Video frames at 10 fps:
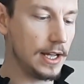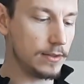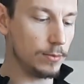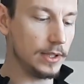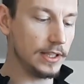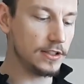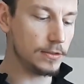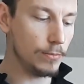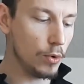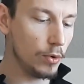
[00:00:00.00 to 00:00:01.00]
It's really
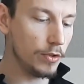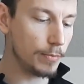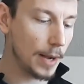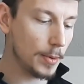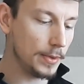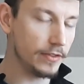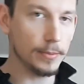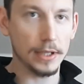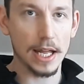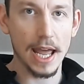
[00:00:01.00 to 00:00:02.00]
smooth, probably
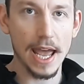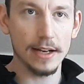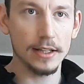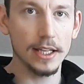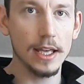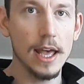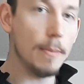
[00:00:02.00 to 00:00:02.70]
from a lot of handling.